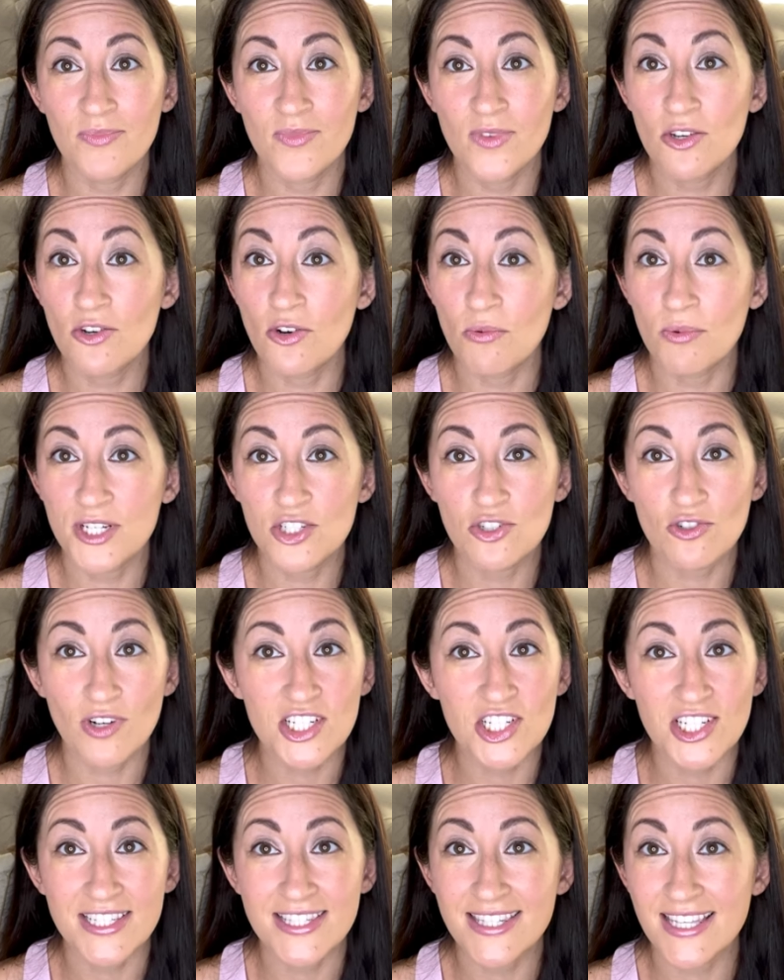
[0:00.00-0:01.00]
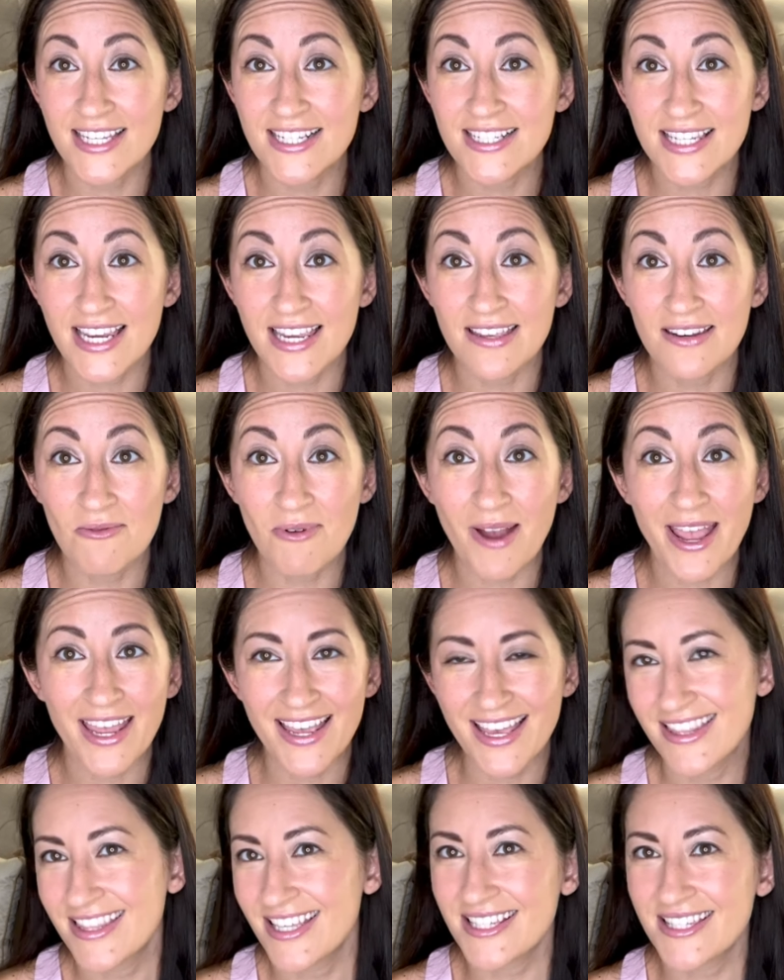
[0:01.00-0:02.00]
restrictions, things taken away,
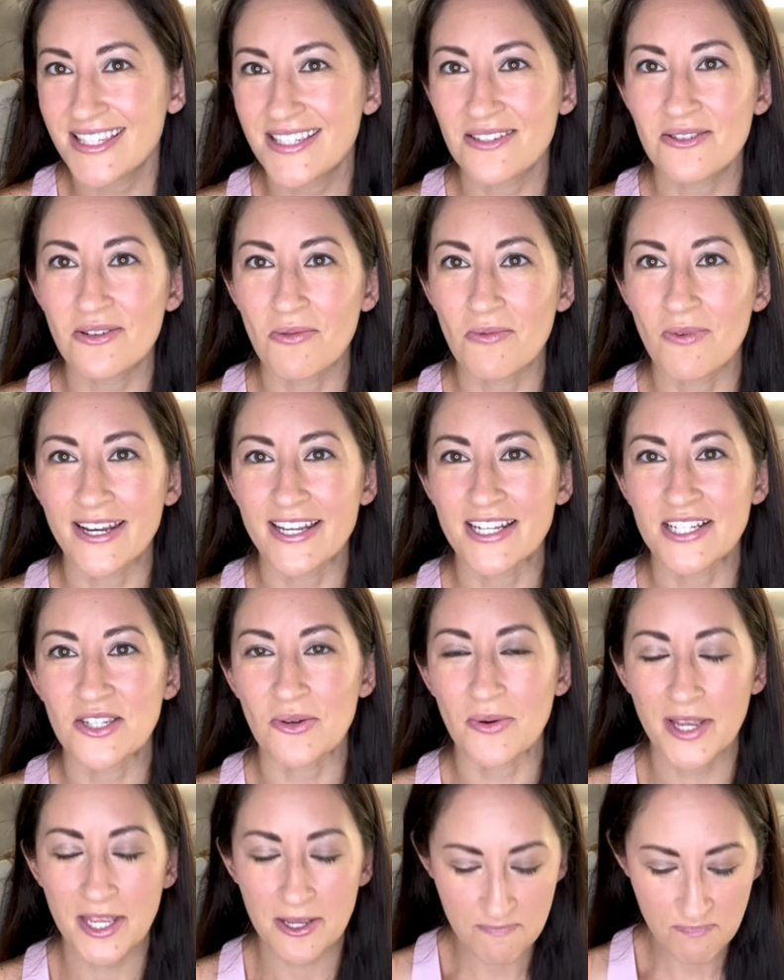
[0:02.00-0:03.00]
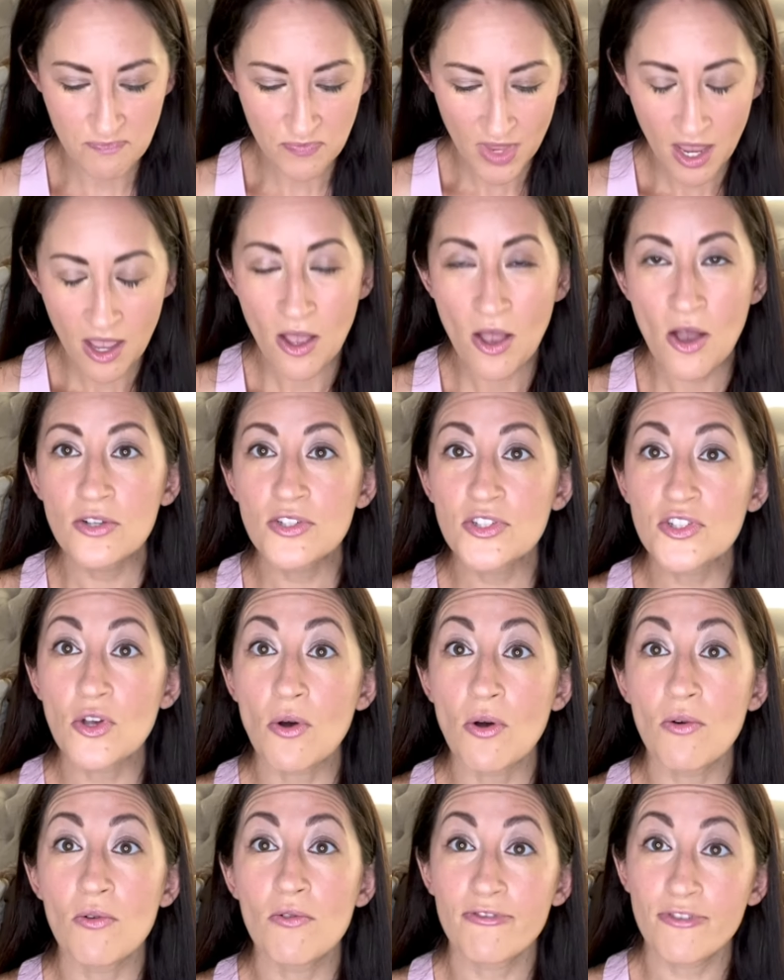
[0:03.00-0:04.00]
and they still don't want to do it.
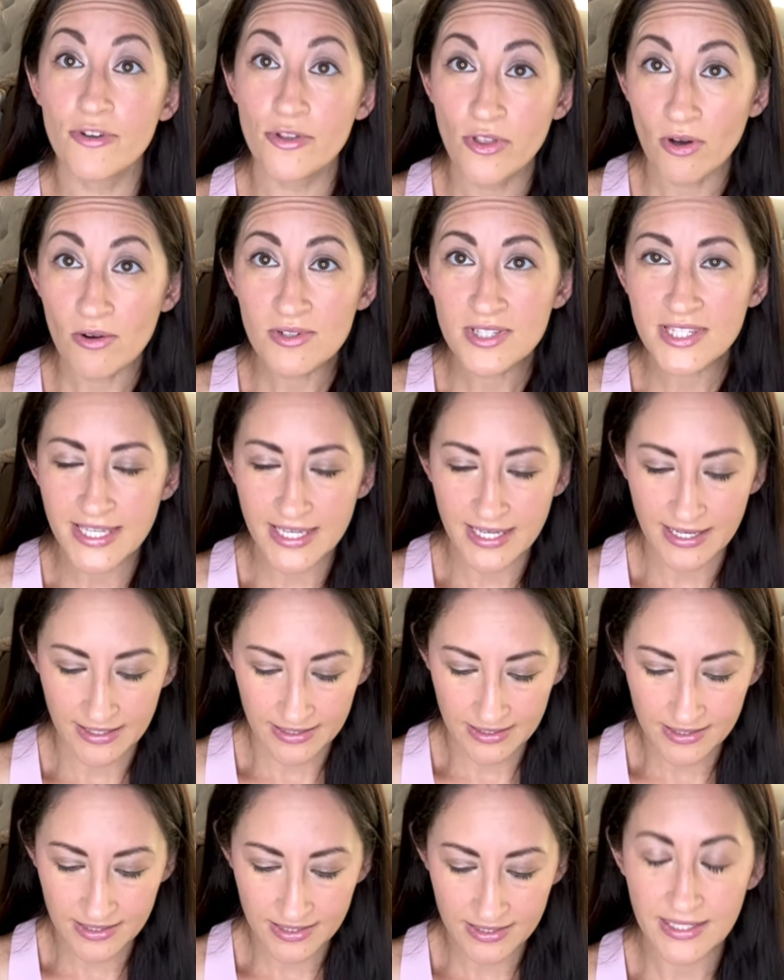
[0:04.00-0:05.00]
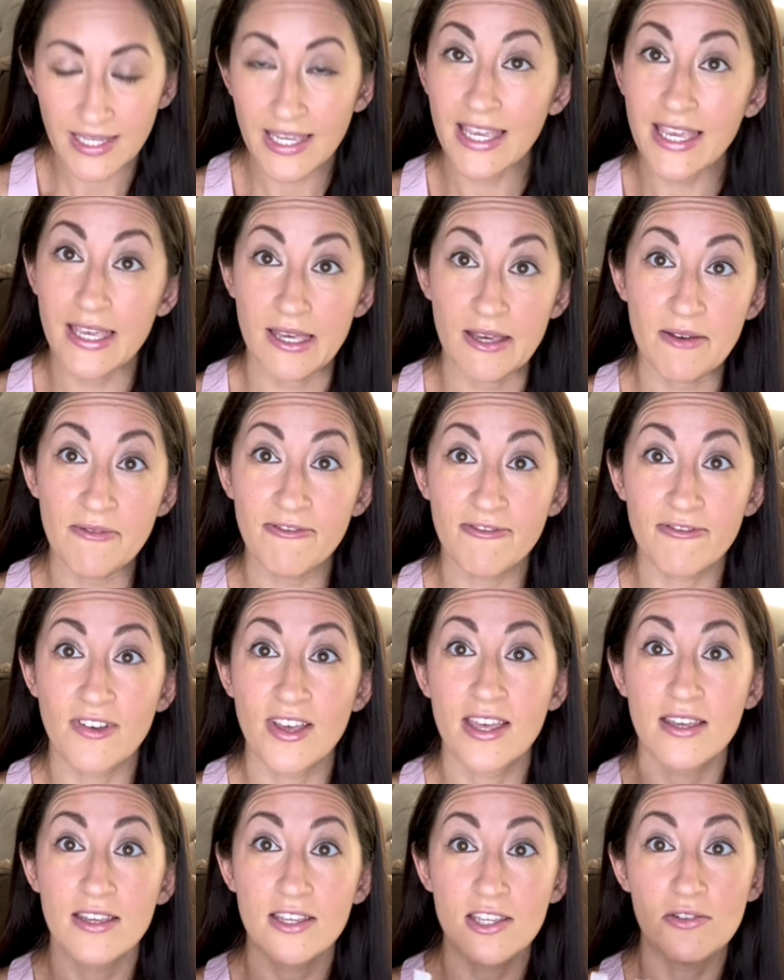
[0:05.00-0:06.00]
So for those kids, if
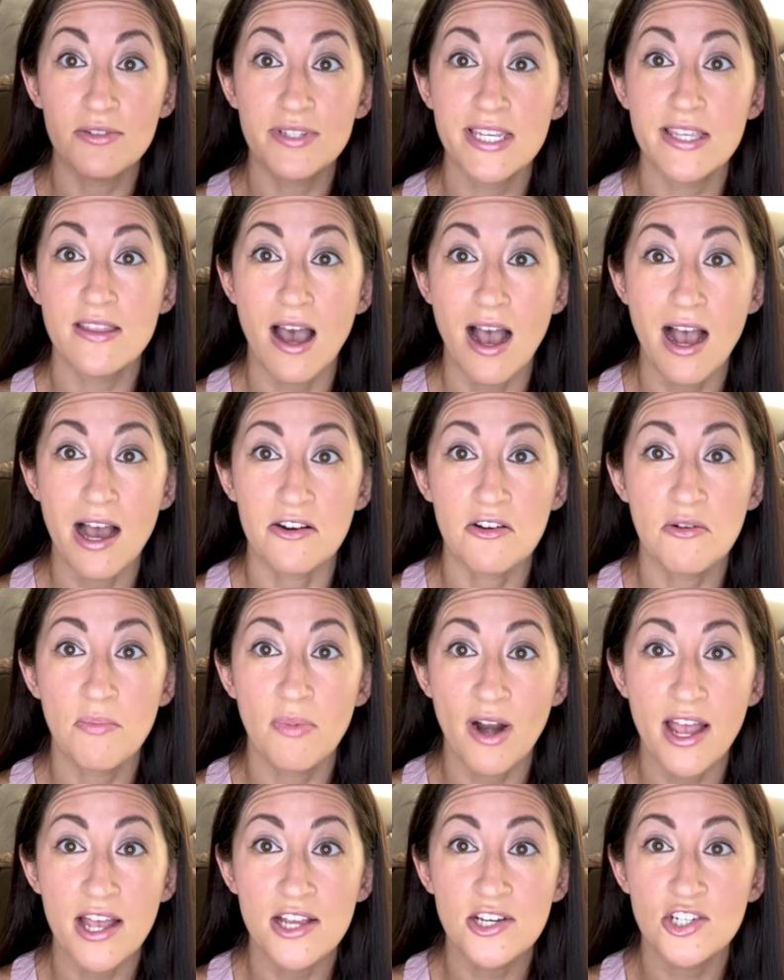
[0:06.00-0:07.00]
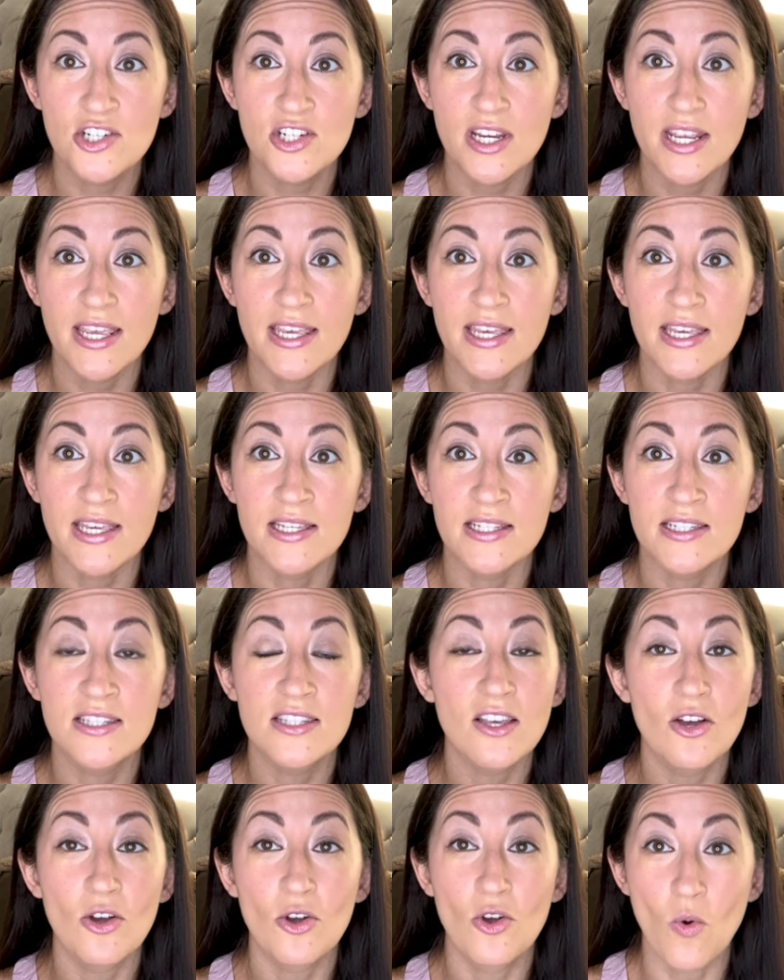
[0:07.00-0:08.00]
using the AutoBrush is
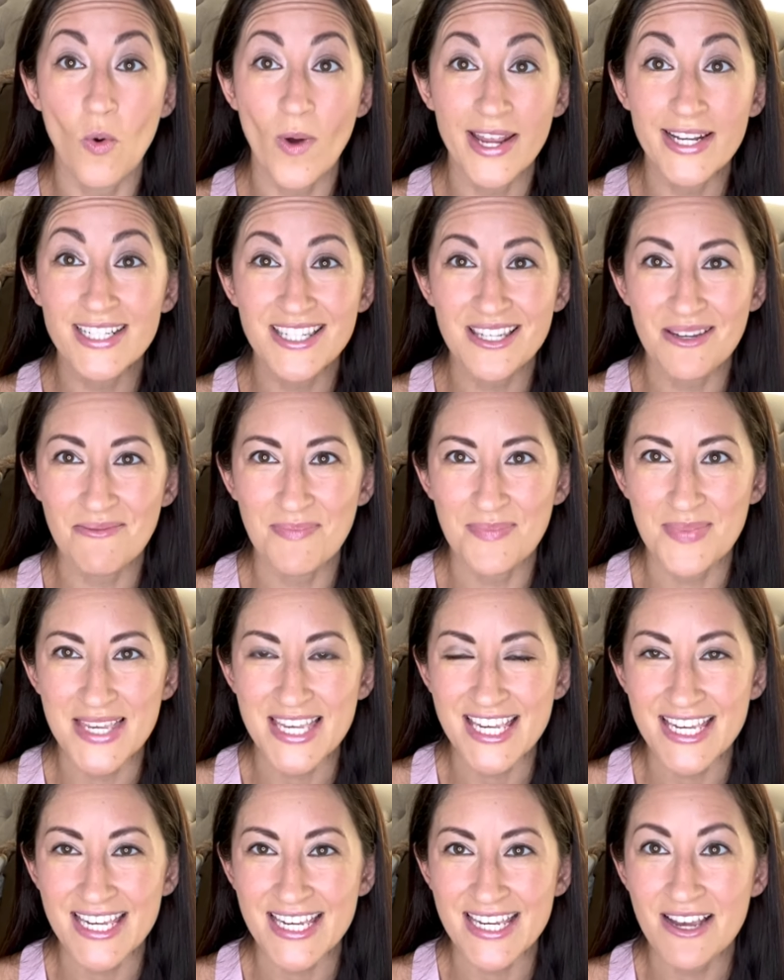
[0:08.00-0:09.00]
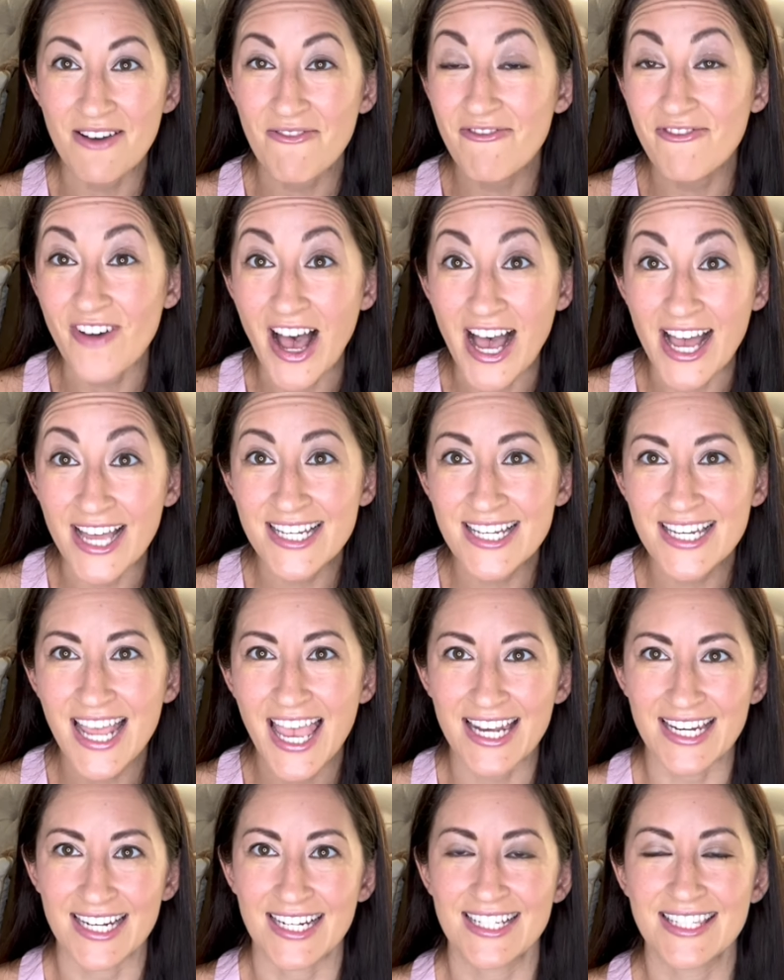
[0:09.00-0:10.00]
going to be fun
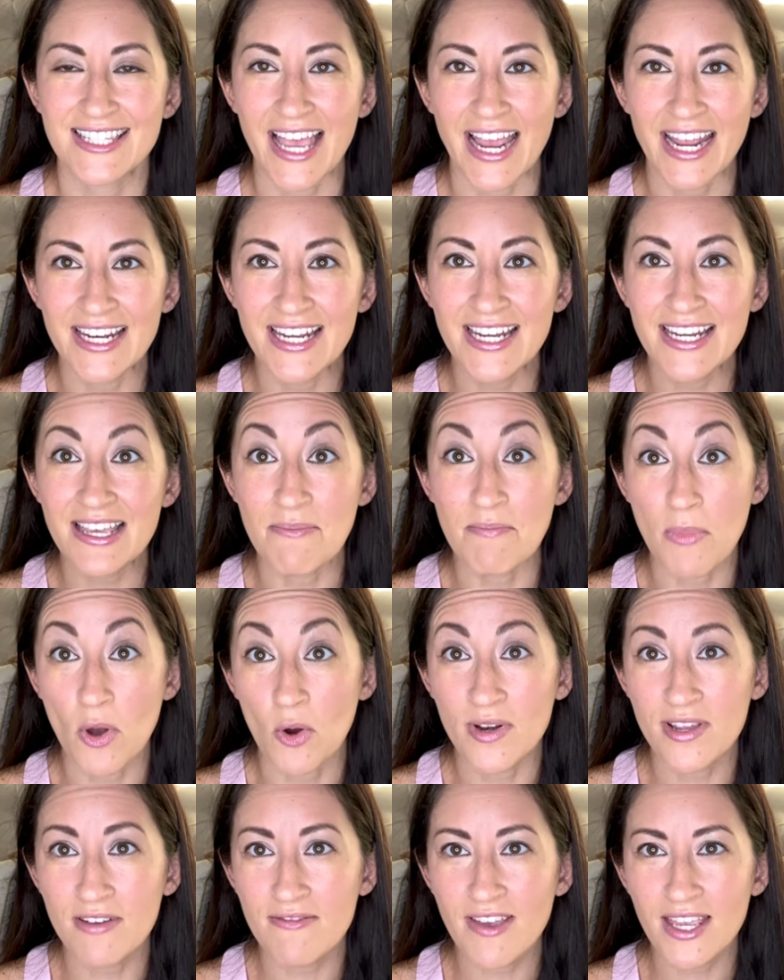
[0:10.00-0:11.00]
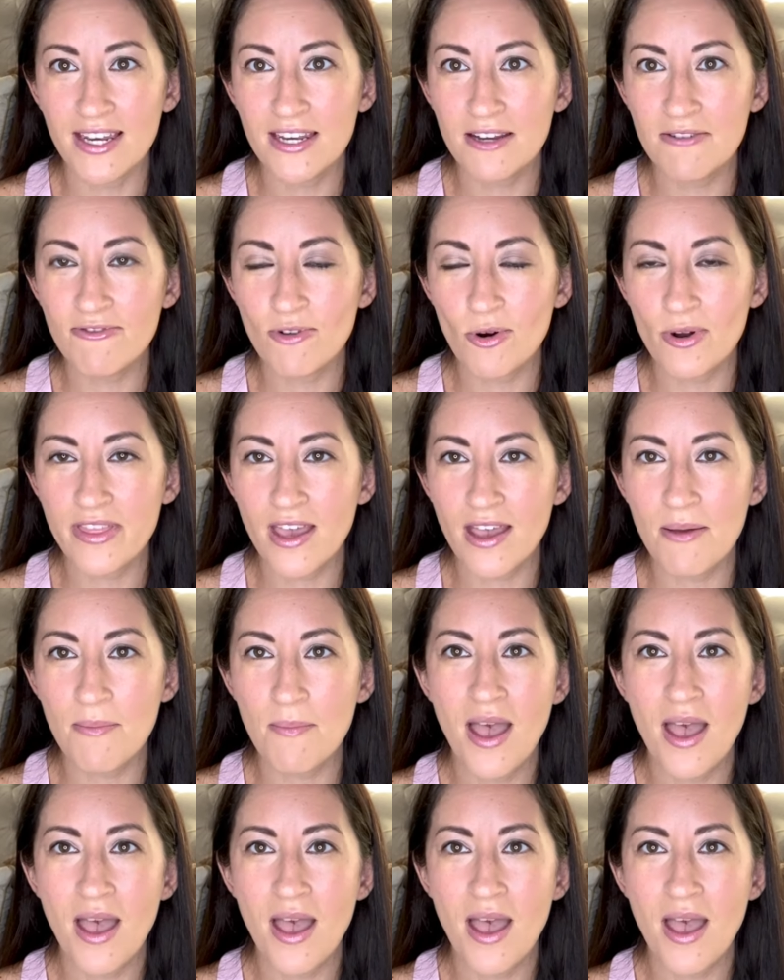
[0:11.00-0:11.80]
and exciting and motivating for them,